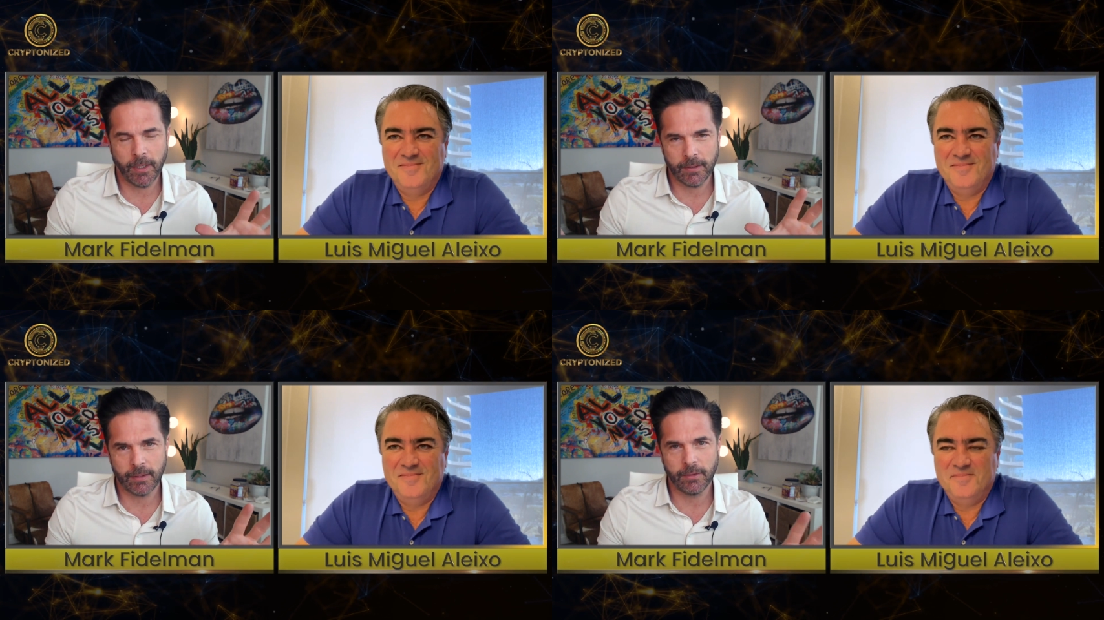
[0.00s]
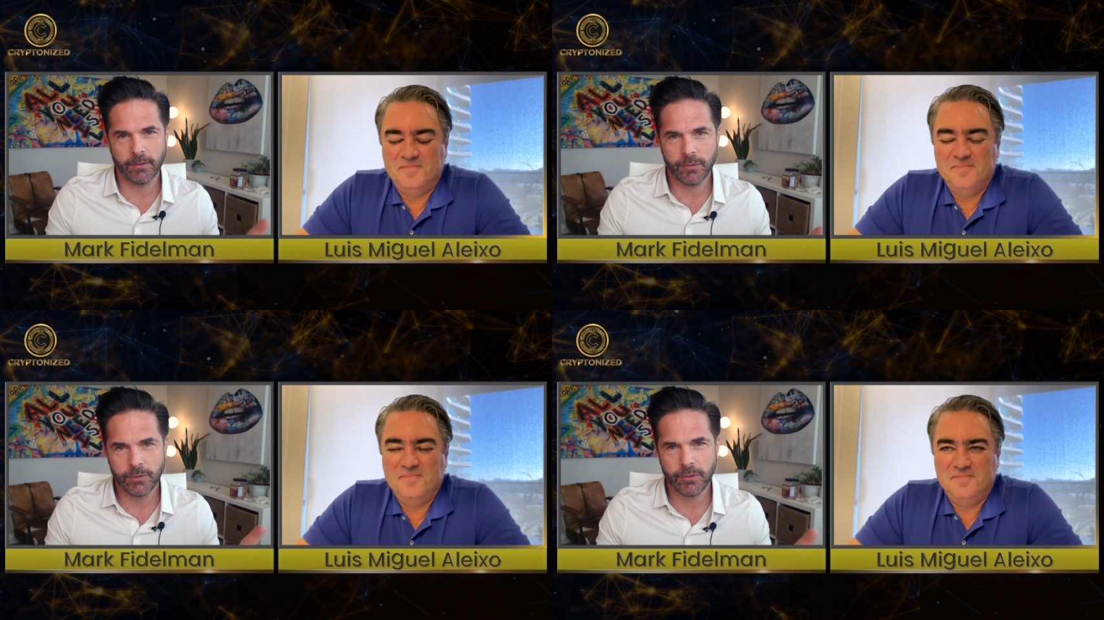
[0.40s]
Speaker 1: but you
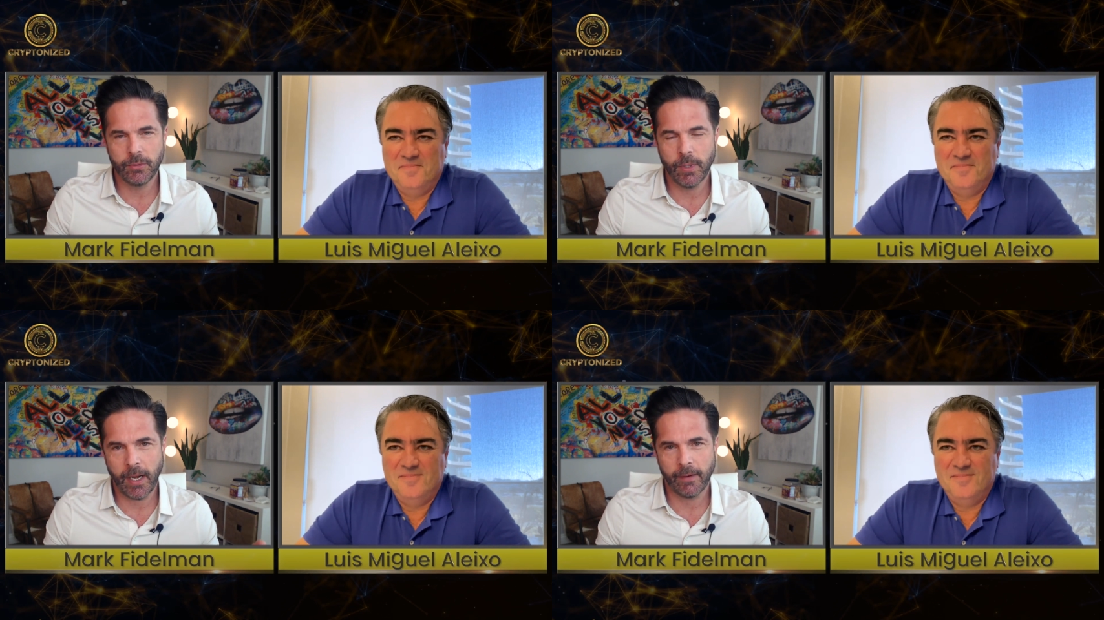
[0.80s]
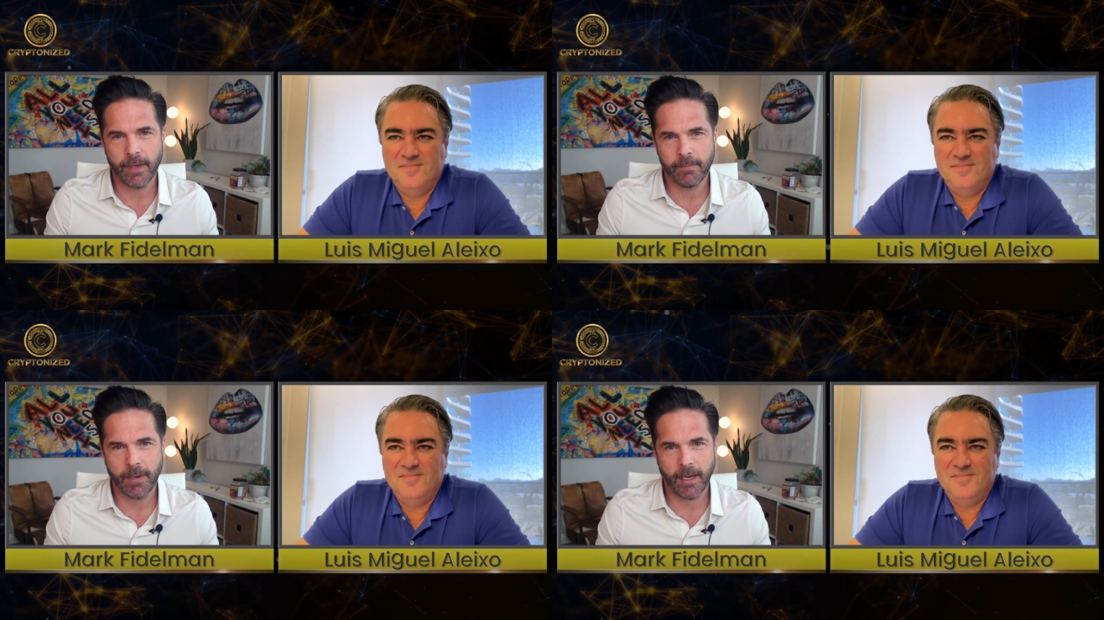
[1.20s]
know, you do
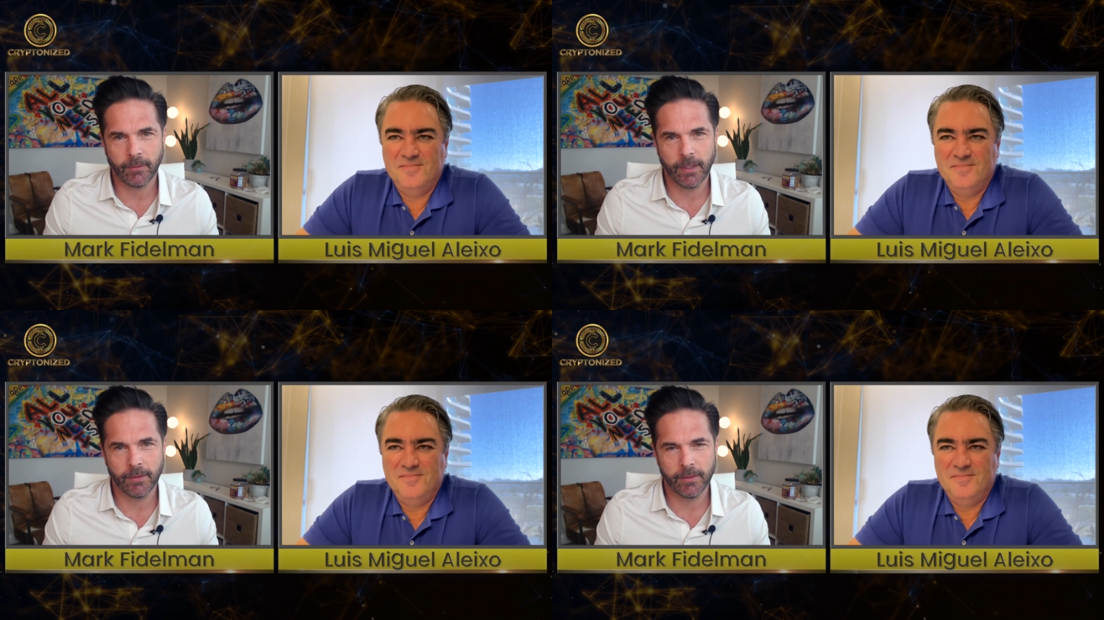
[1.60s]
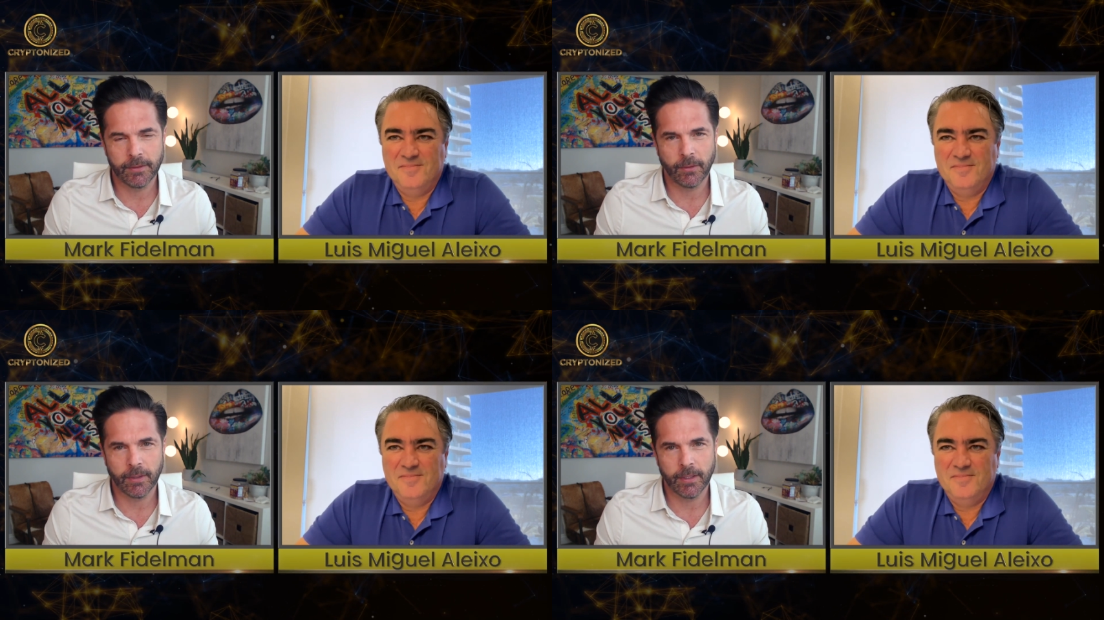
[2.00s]
have a background
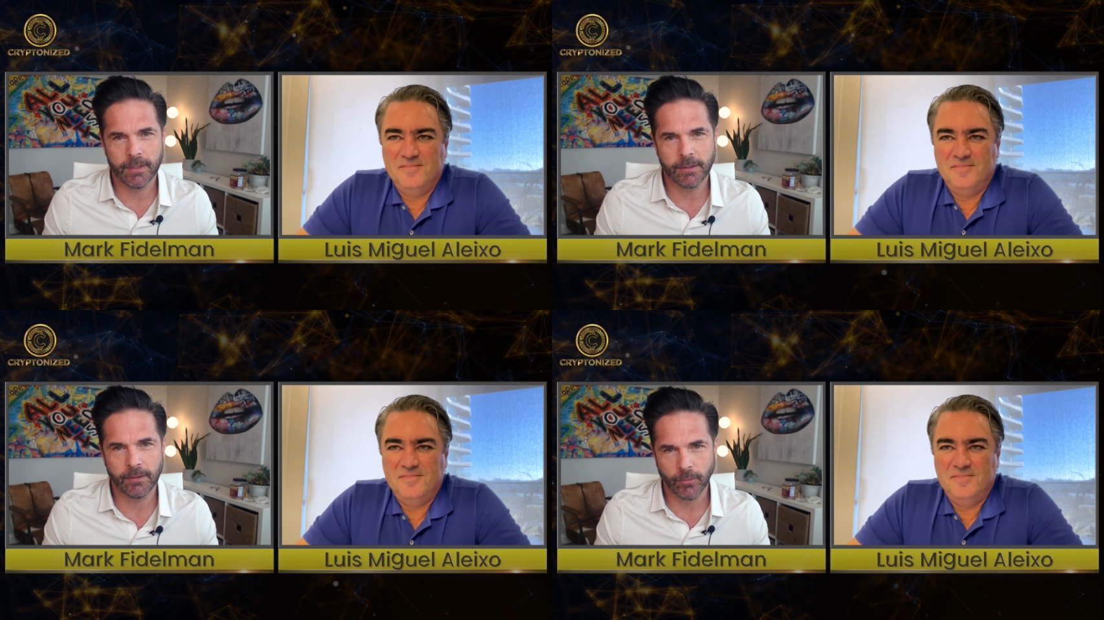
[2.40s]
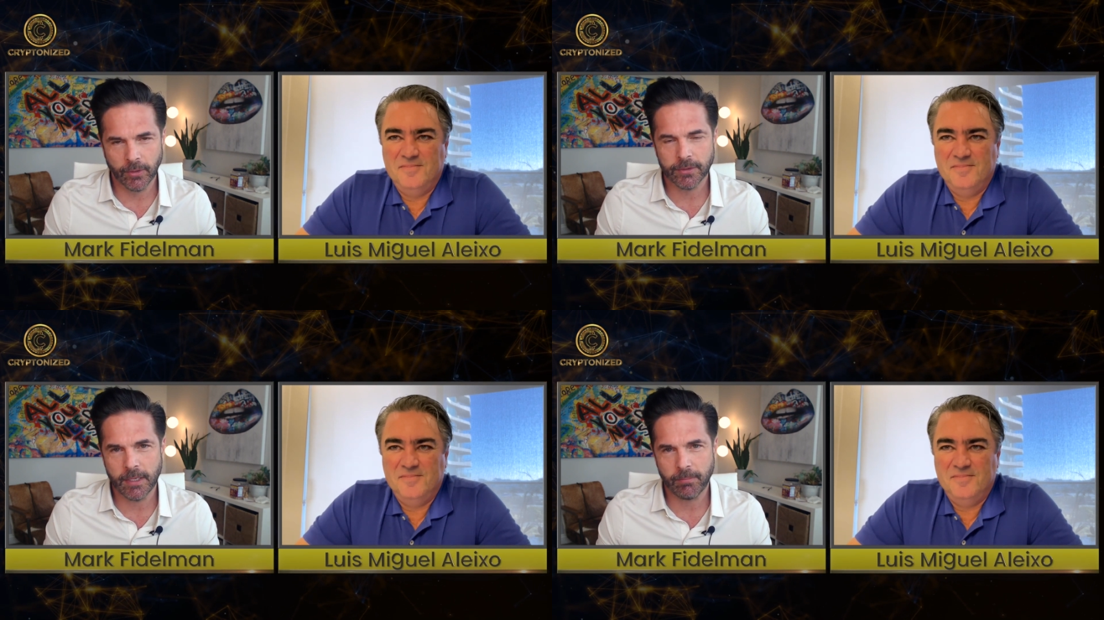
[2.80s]
in tokenizing
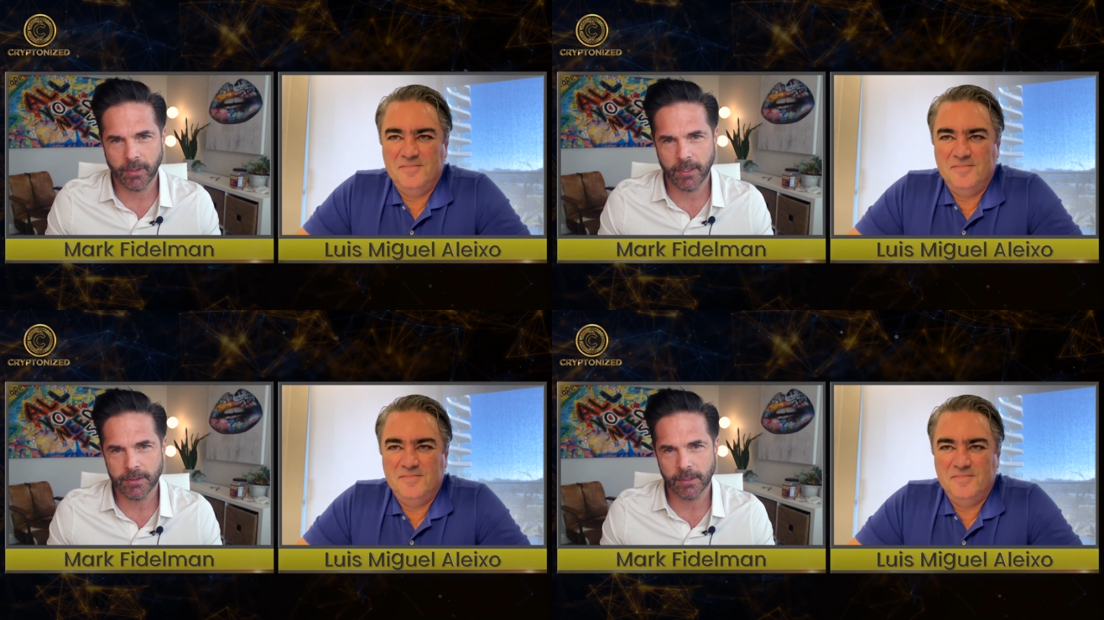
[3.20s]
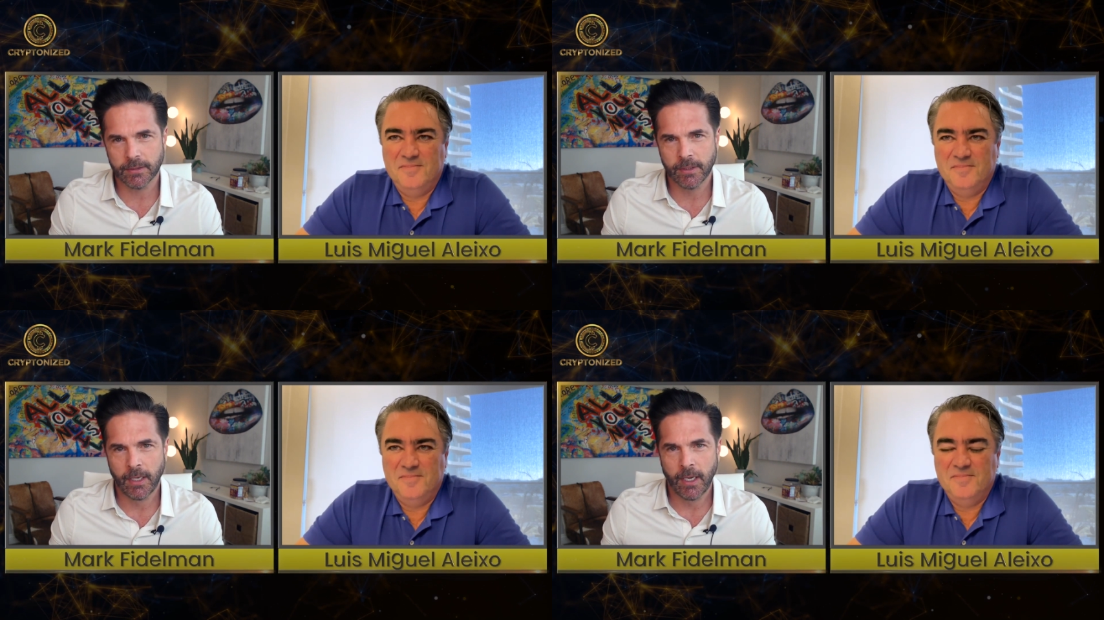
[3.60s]
real estate
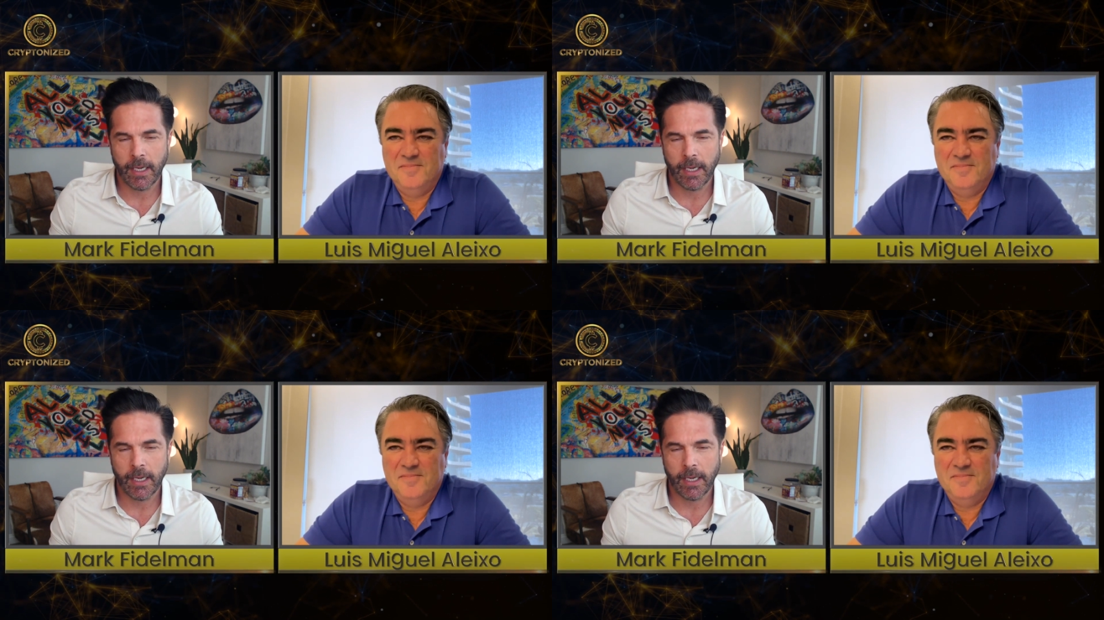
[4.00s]
projects